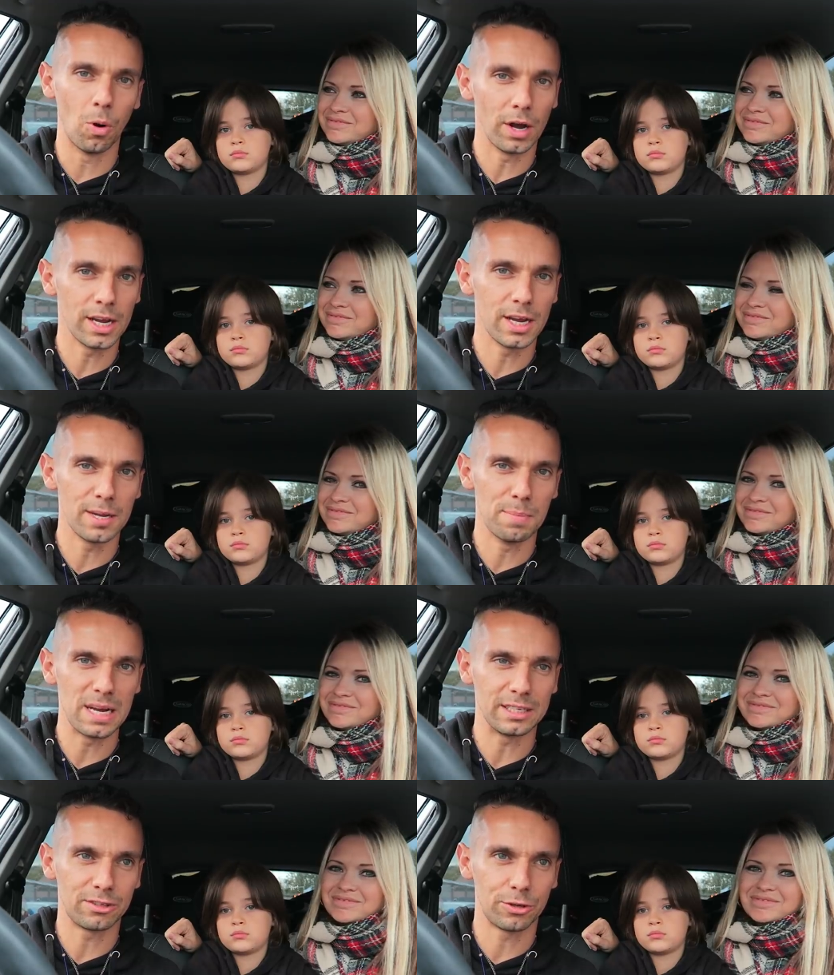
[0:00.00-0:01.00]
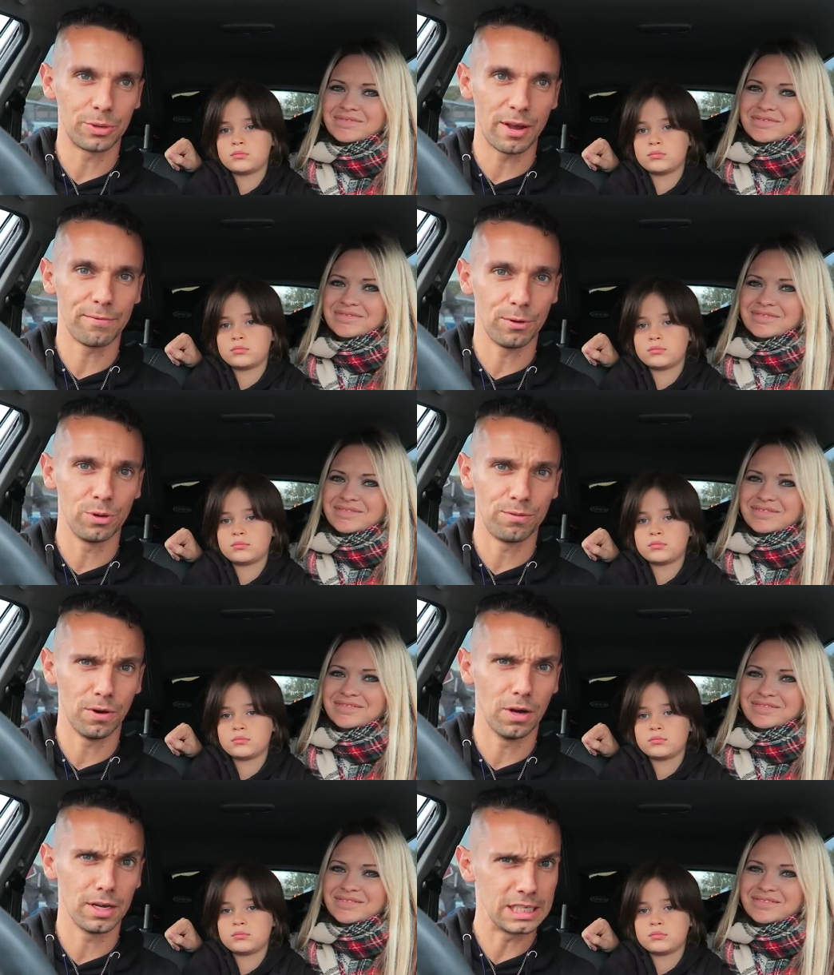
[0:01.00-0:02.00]
Speaker 1: what it means to get food
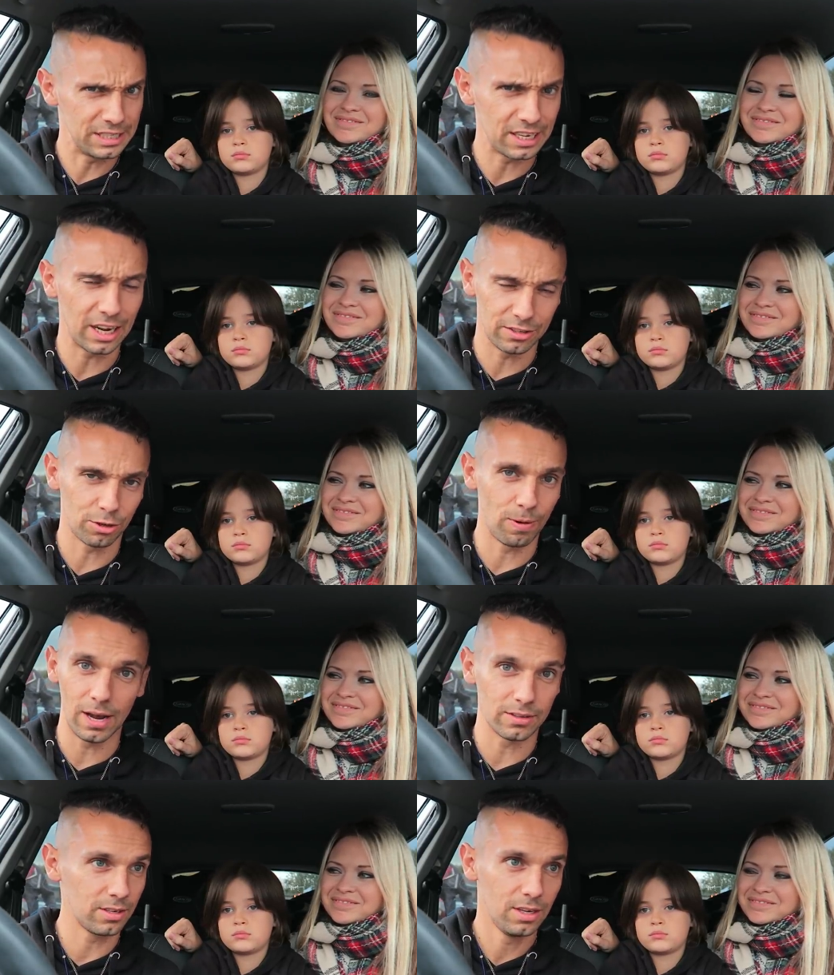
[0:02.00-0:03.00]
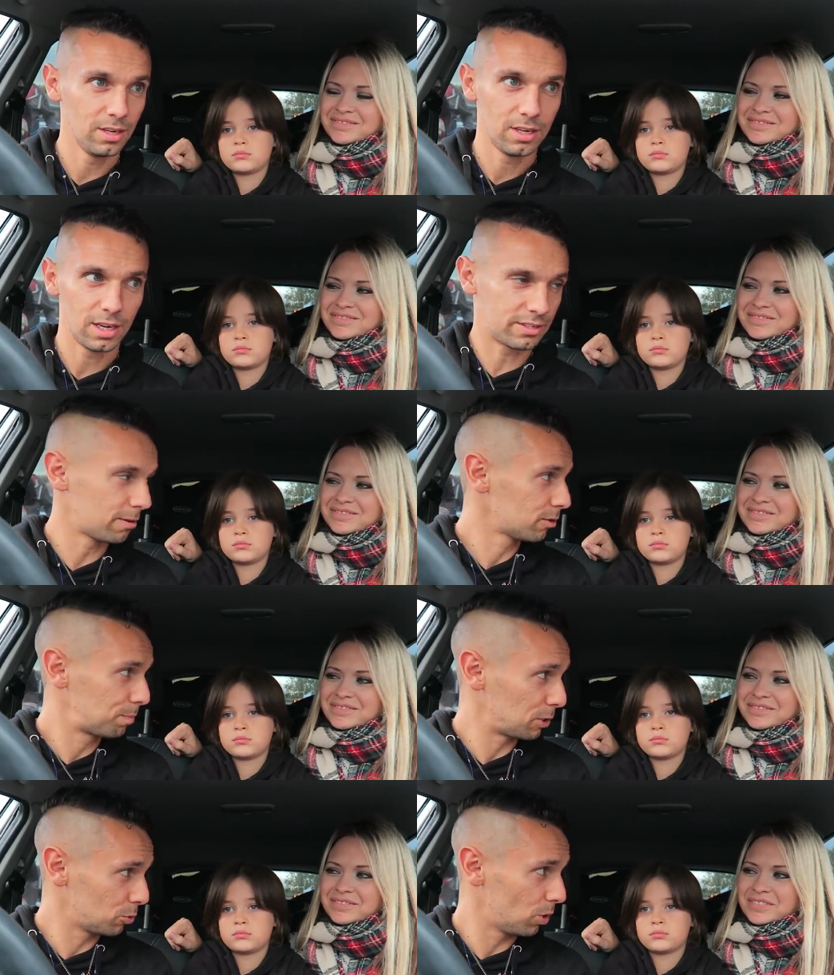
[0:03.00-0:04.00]
for eating underground. Is there a
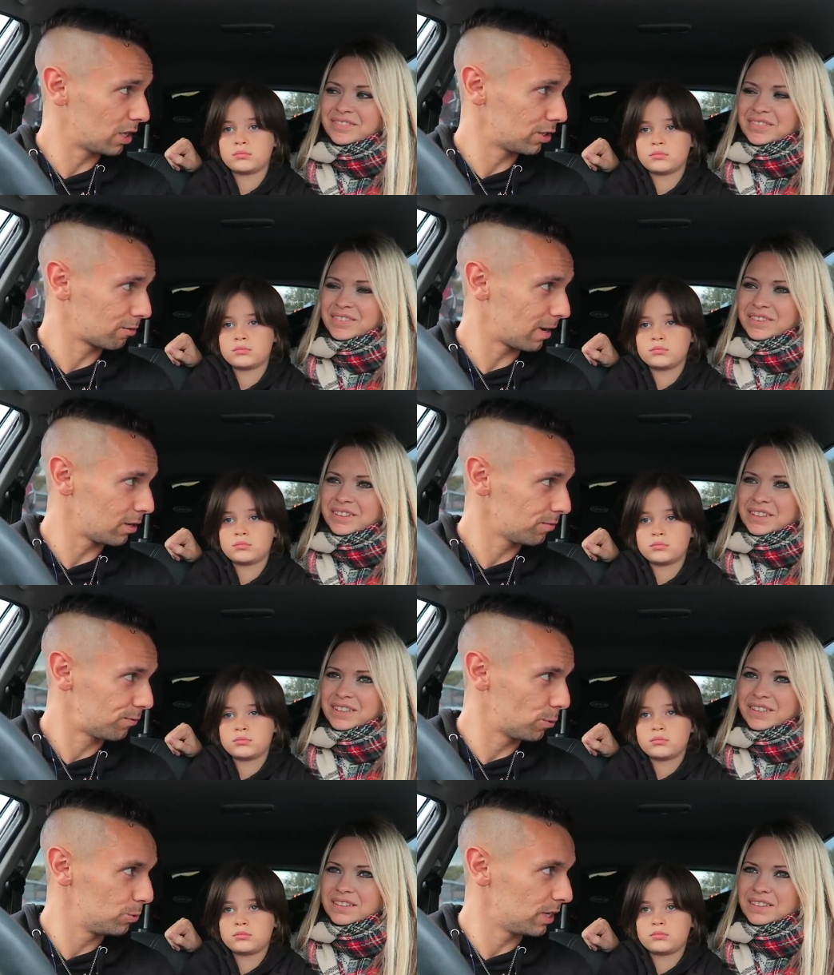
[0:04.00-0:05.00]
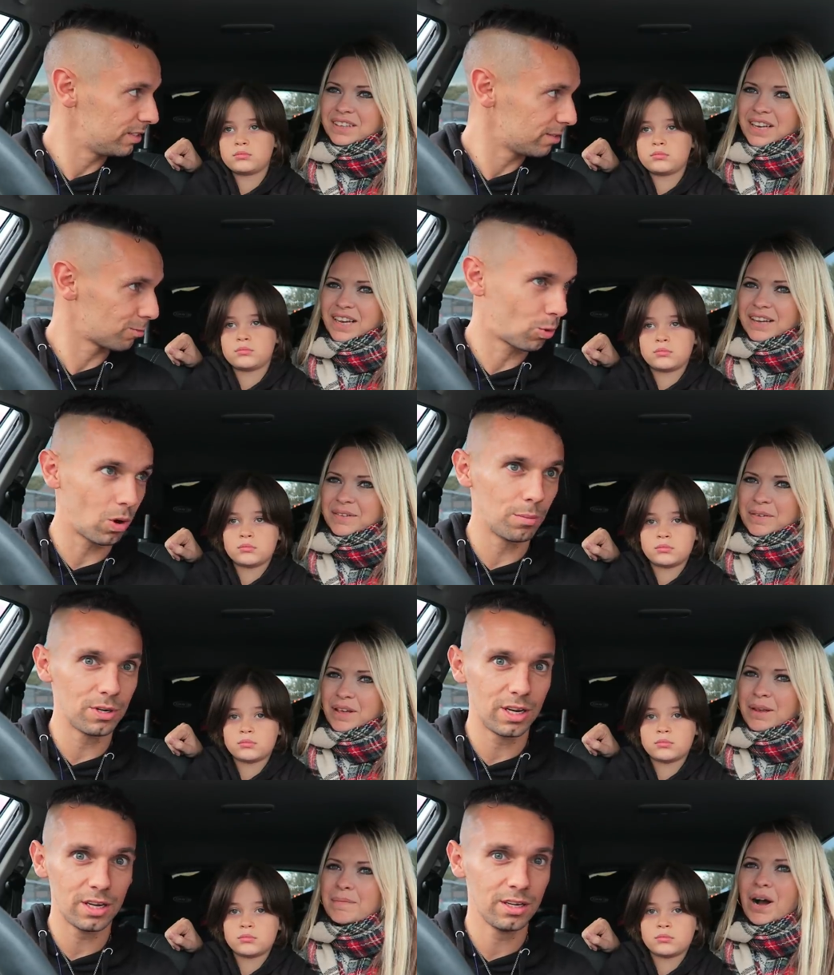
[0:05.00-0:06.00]
special underground food
Speaker 2: eating
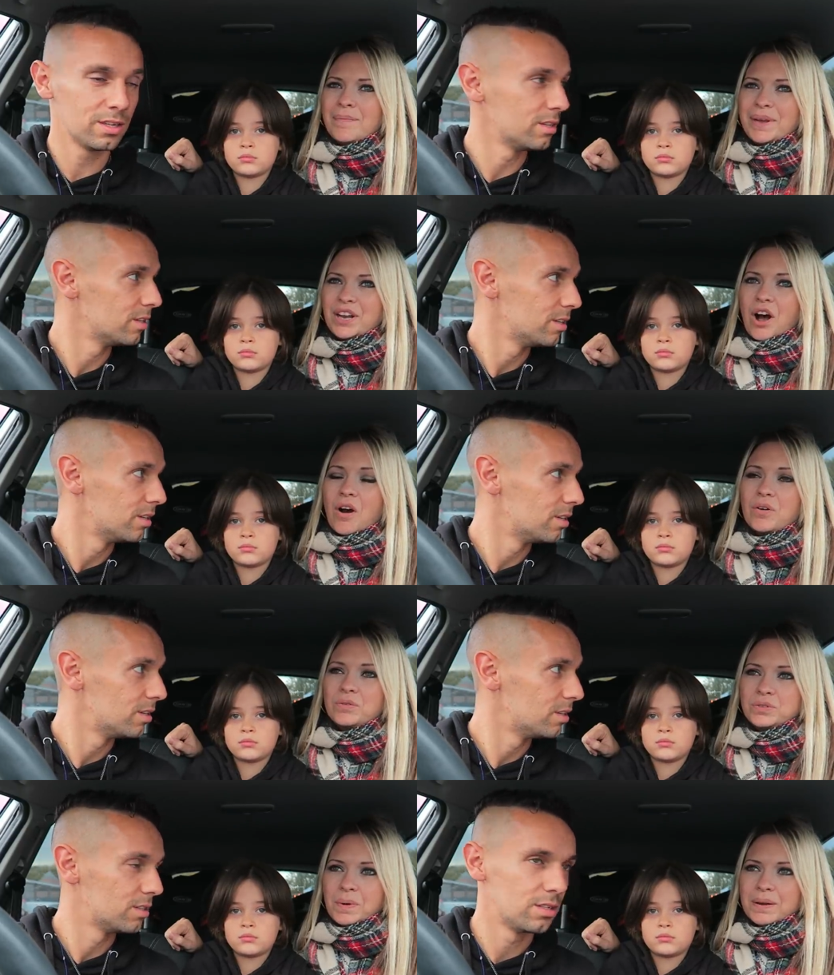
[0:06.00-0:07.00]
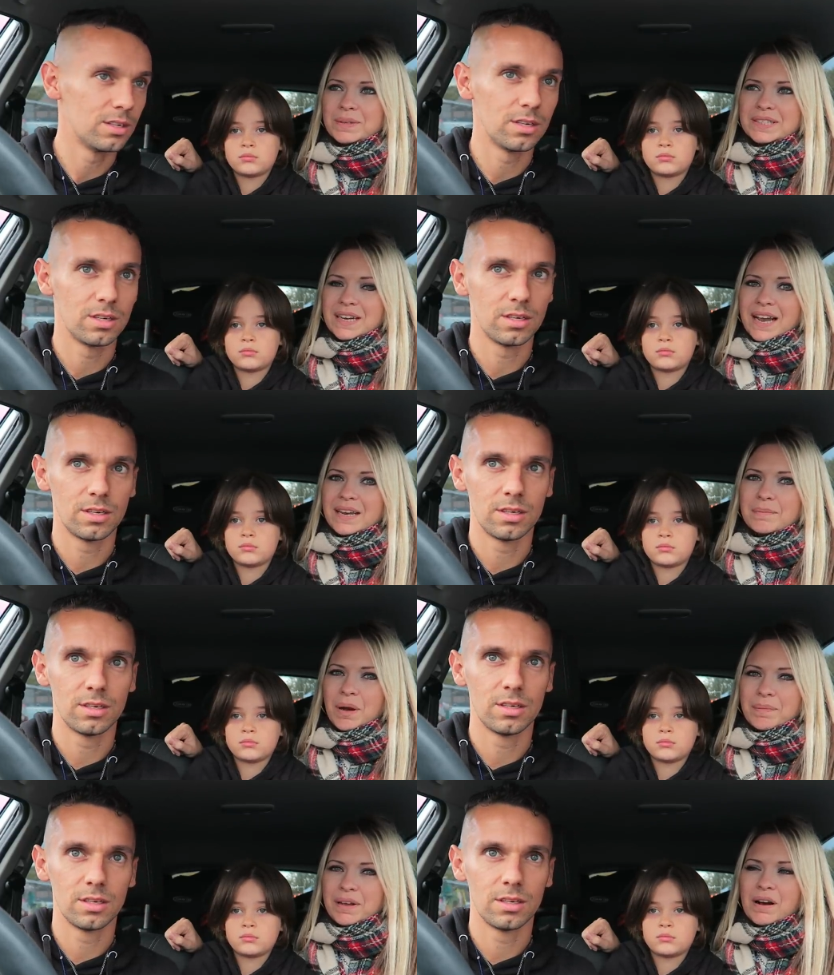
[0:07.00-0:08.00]
requirement here? It might be cold where we're staying. It
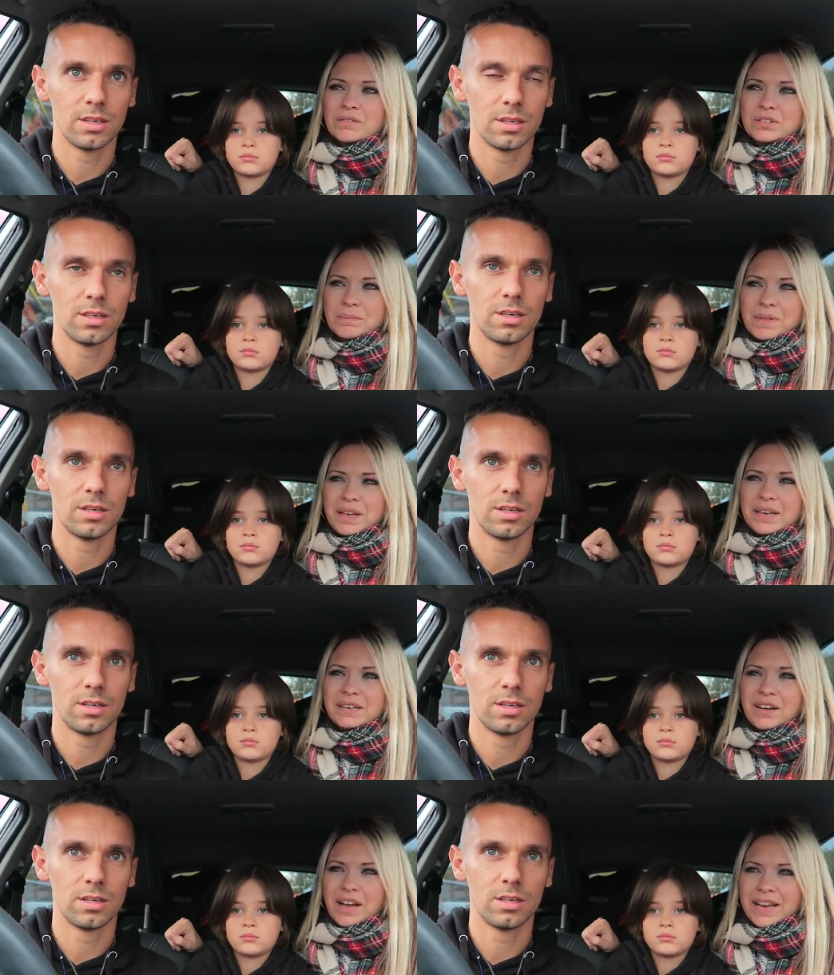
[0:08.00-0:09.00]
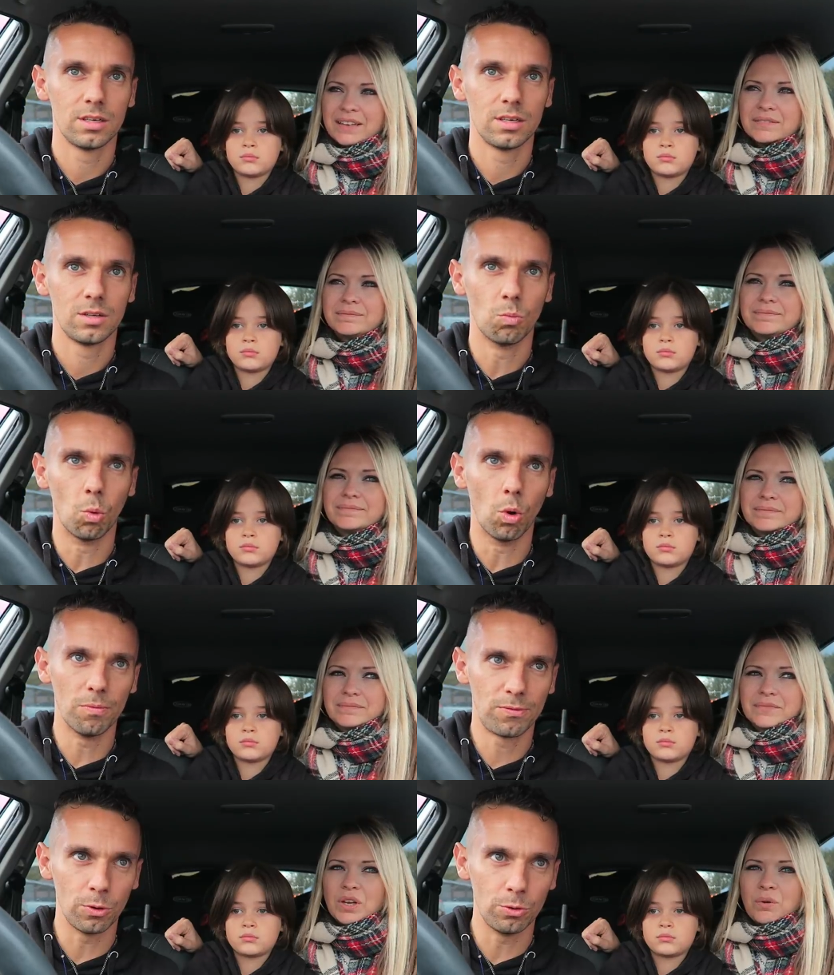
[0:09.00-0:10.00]
might be cold, so I'm thinking like...
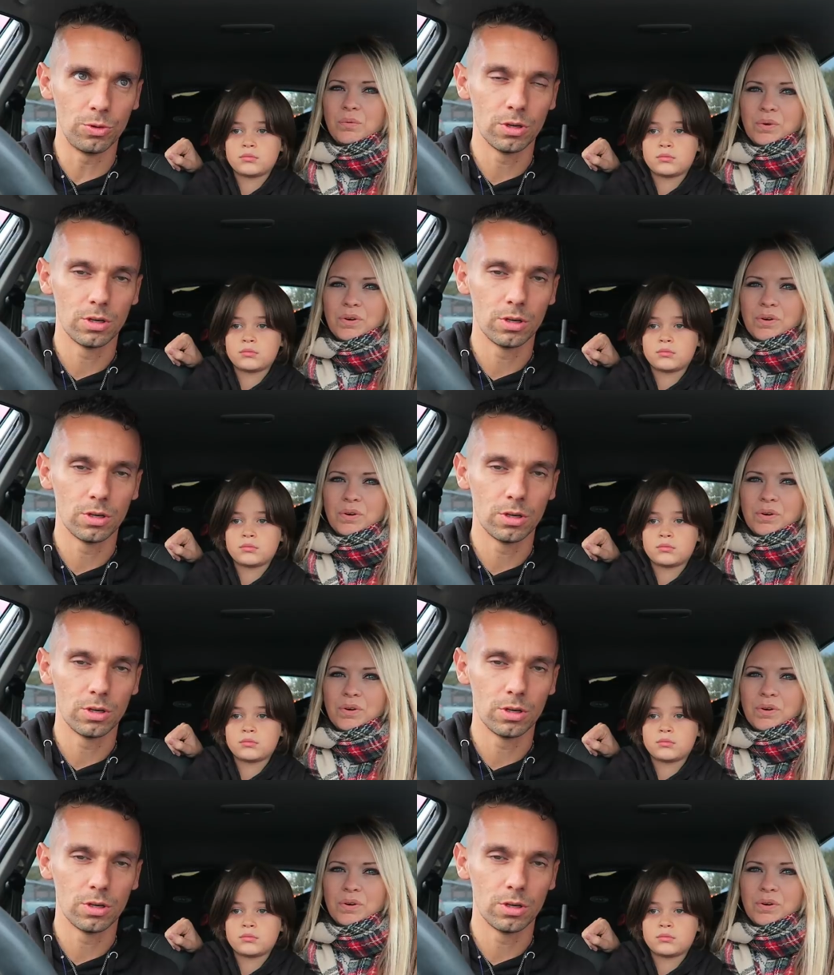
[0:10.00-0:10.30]
Speaker 1: warm food.